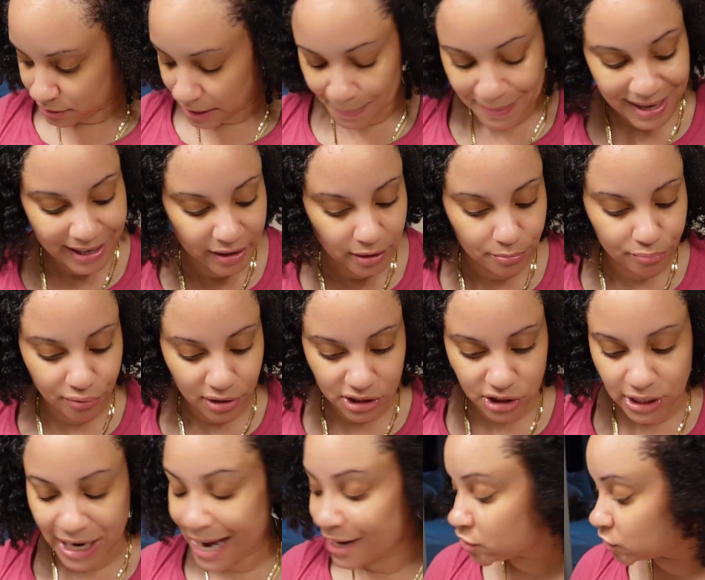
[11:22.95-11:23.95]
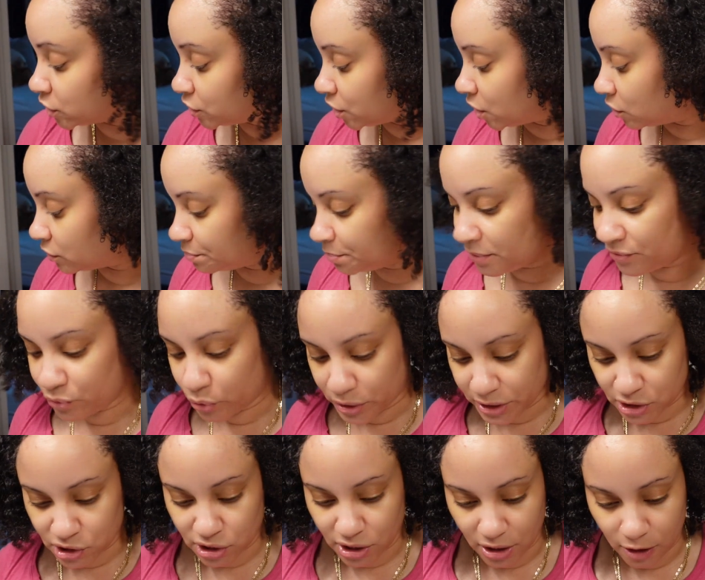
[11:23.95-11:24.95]
I'm not gonna brush it. Actually, no. Before the
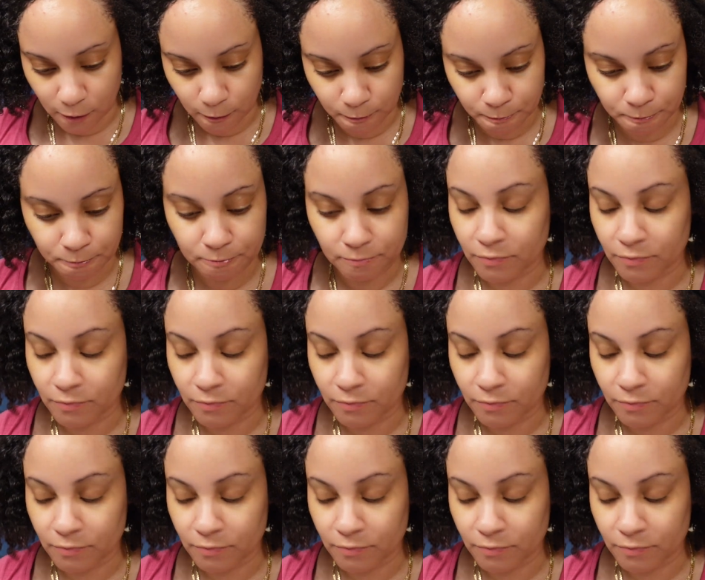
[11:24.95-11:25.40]
gel,